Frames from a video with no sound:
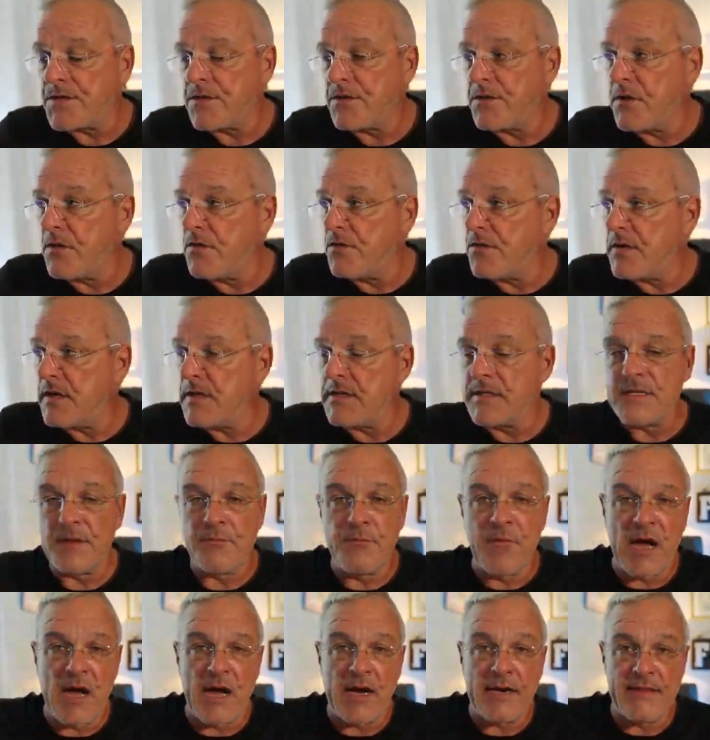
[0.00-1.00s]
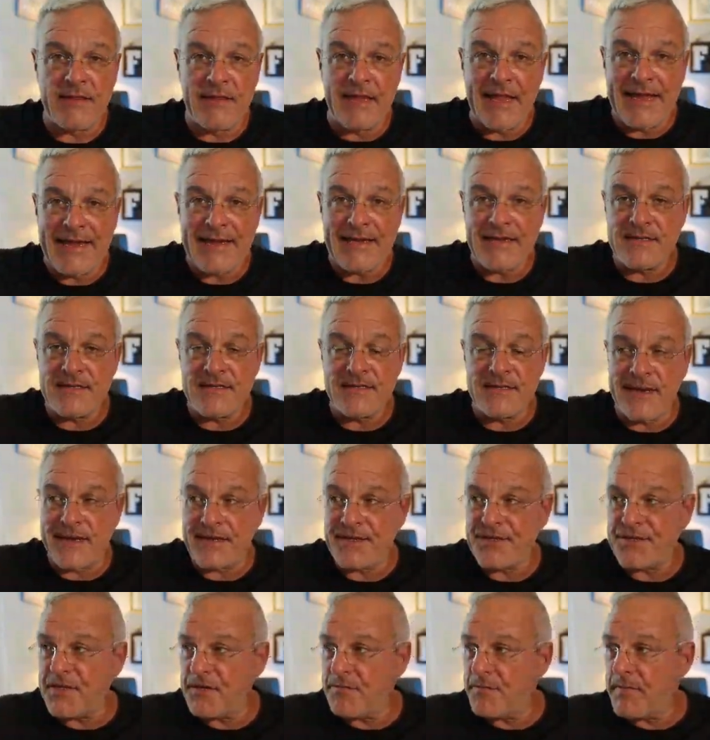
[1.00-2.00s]
known as the Pine Lakes
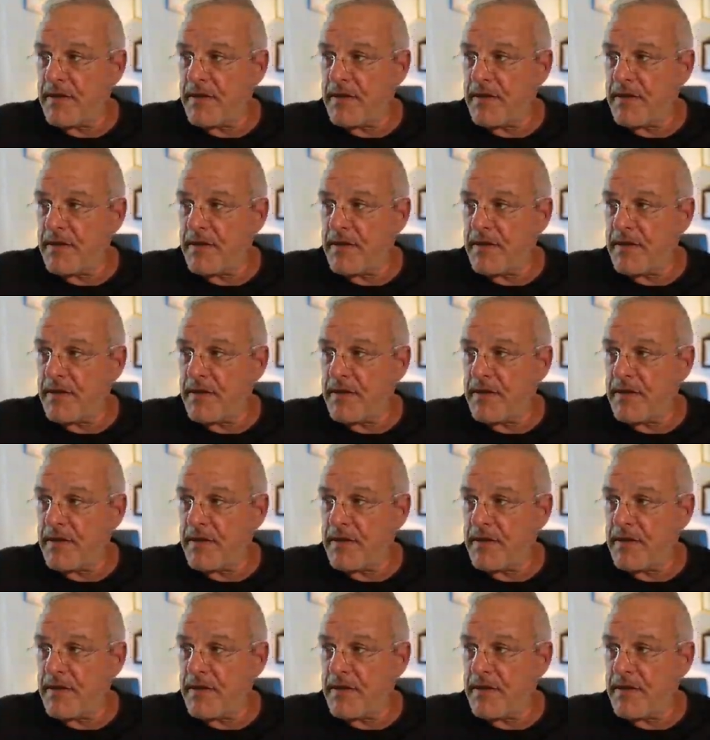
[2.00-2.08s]
section,